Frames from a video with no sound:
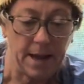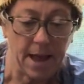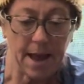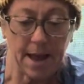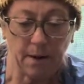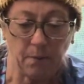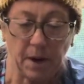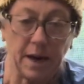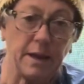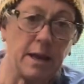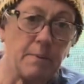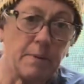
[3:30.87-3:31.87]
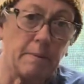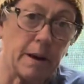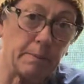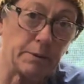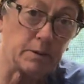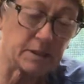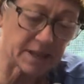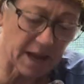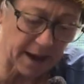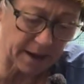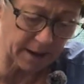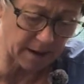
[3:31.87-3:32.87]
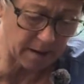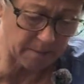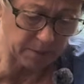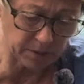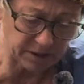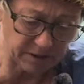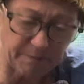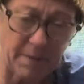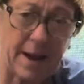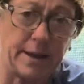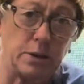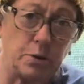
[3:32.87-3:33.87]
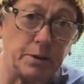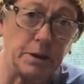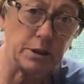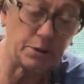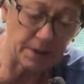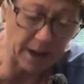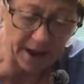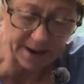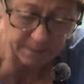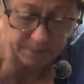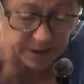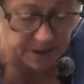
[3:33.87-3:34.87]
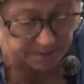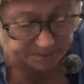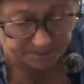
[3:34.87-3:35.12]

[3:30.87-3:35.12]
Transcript: And what I keep in my blue sack are most of my toiletry items.